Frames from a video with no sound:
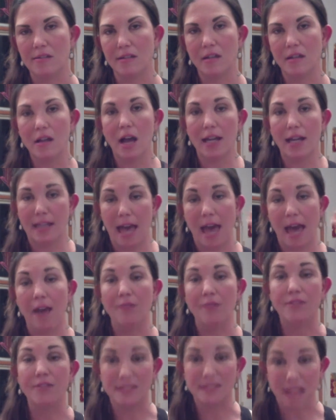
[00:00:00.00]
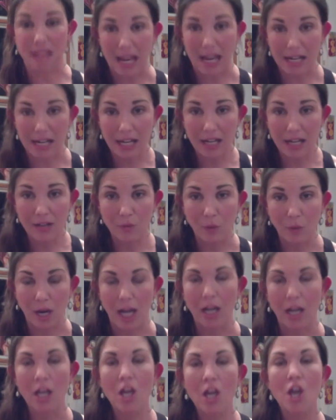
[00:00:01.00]
again, of society, right?
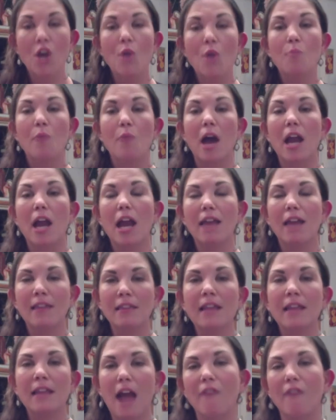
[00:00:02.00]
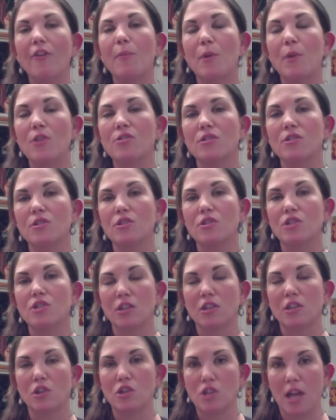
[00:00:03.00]
But I think that every person should get
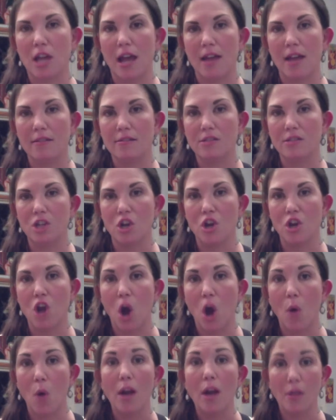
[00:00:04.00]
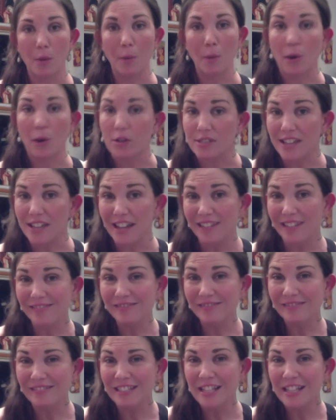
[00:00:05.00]
the chance to know another person
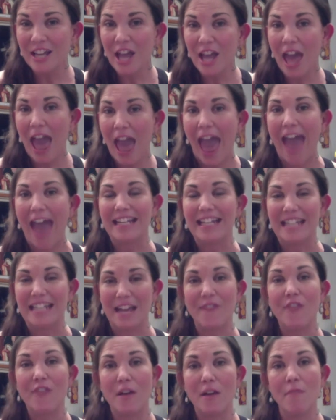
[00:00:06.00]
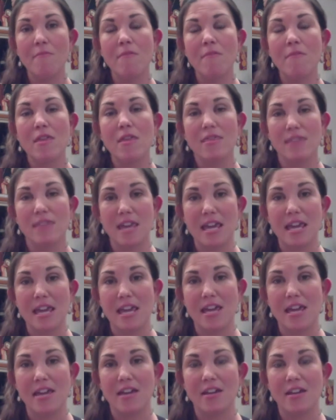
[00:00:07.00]
and give them
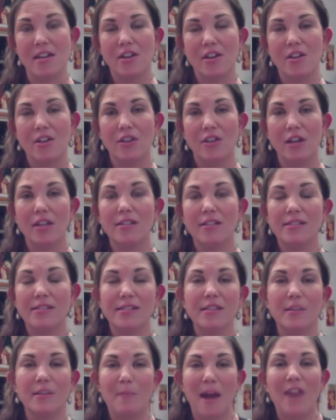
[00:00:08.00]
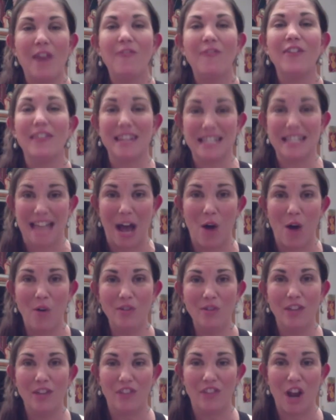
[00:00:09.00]
the benefit of the doubt
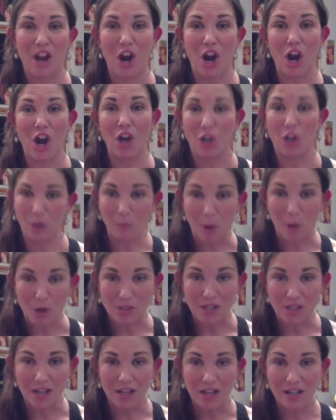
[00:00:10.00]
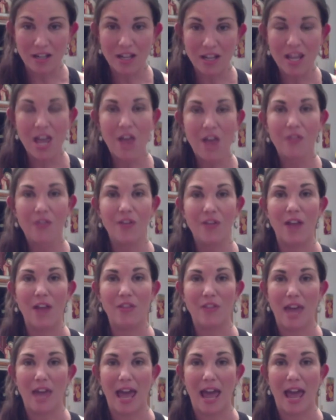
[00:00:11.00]
that they're a good person, that
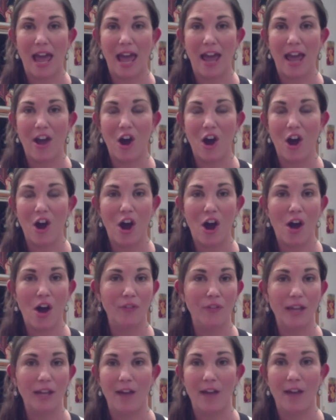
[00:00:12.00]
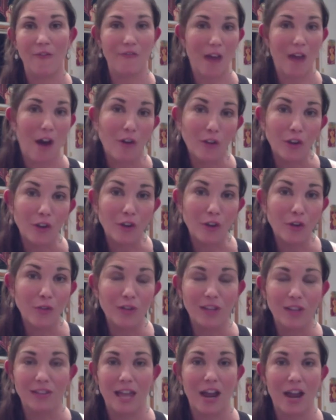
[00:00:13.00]
they like have value,
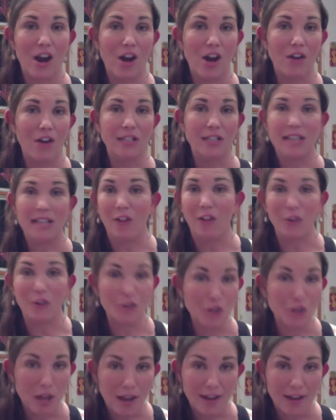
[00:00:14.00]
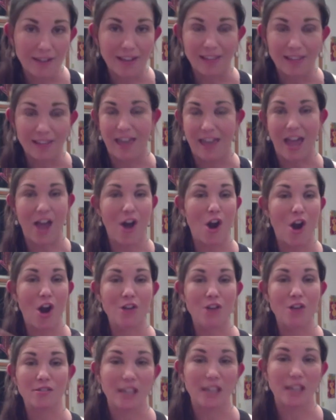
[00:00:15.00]
that they're intelligent, that they are
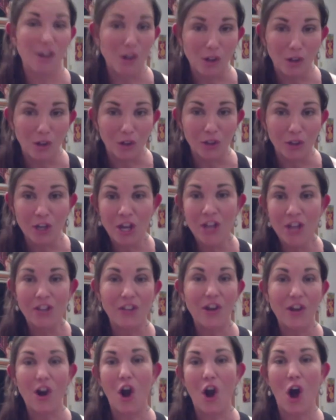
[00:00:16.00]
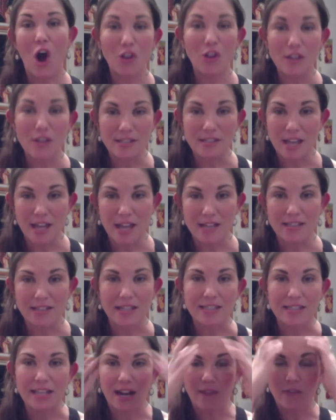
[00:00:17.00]
skilled, that they're all these things,
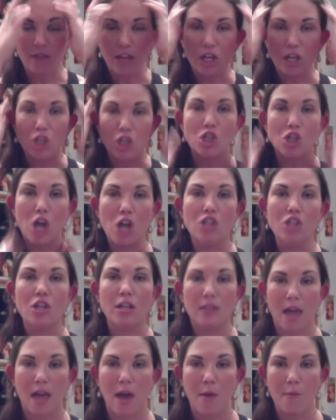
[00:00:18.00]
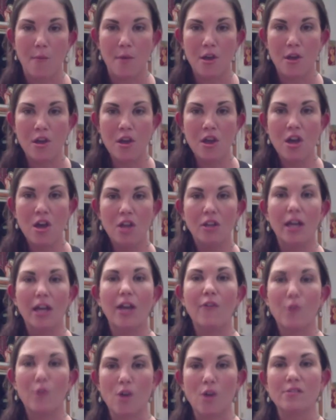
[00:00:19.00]
instead of like judging them. Like,
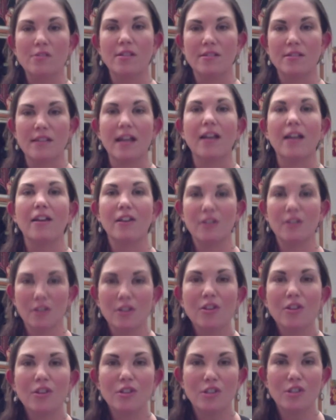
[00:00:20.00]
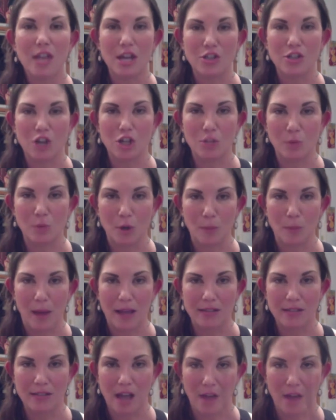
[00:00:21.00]
of course, it's like you can't judge a book by
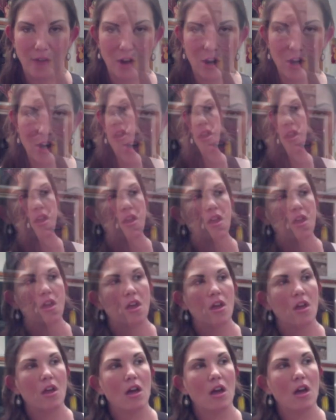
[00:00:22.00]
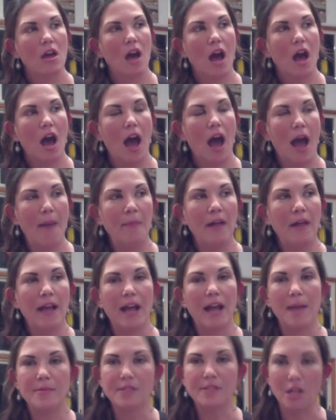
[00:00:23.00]
its cover type of thing.
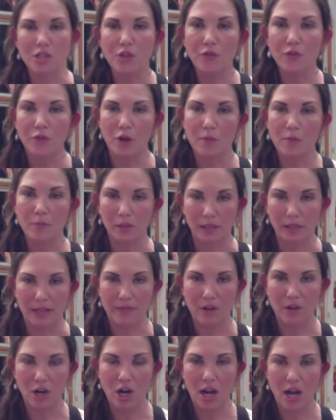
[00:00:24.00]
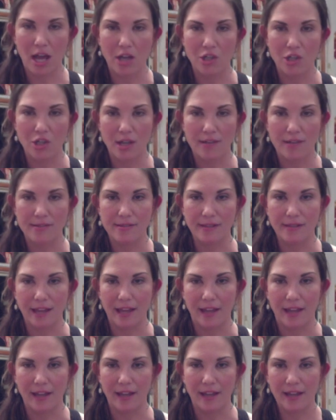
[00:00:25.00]
I'm such a firm believer in just
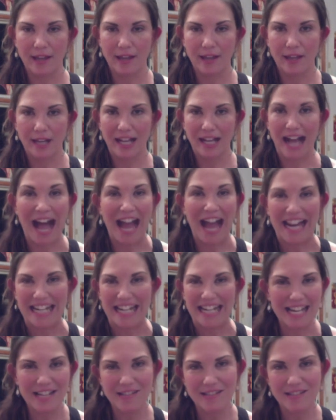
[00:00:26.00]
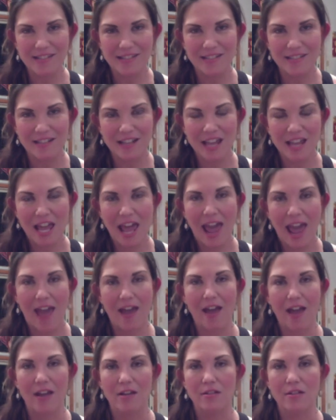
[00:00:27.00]
like kindness
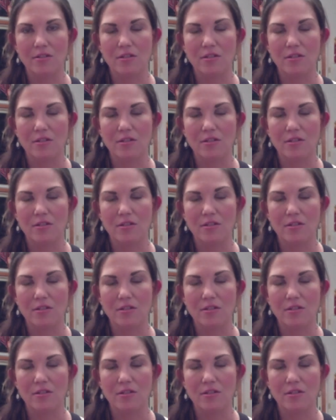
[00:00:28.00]
and